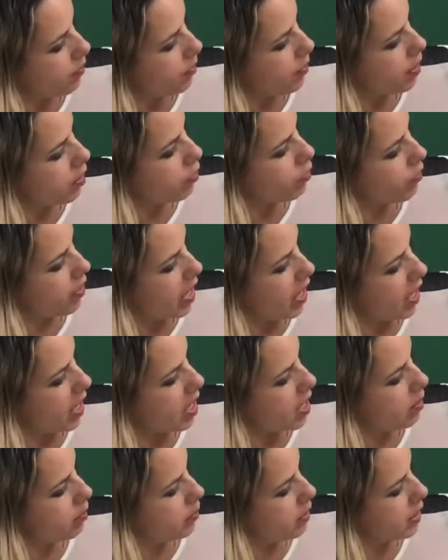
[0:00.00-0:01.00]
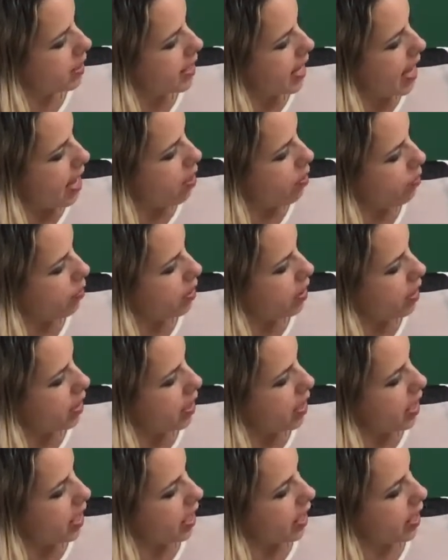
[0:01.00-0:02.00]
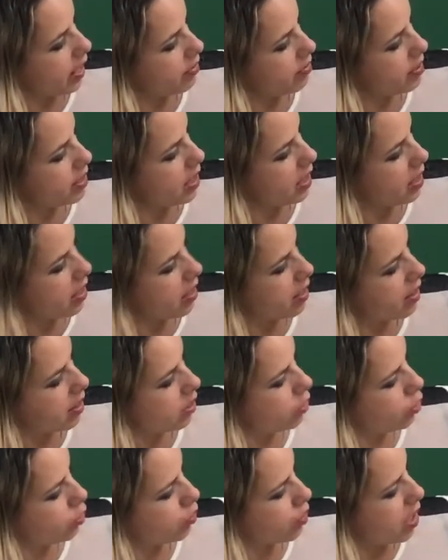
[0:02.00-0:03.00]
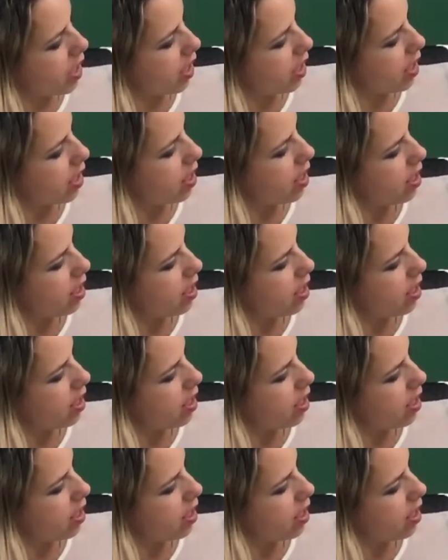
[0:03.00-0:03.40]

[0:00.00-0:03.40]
The rain comes down. It gives the earth a drink.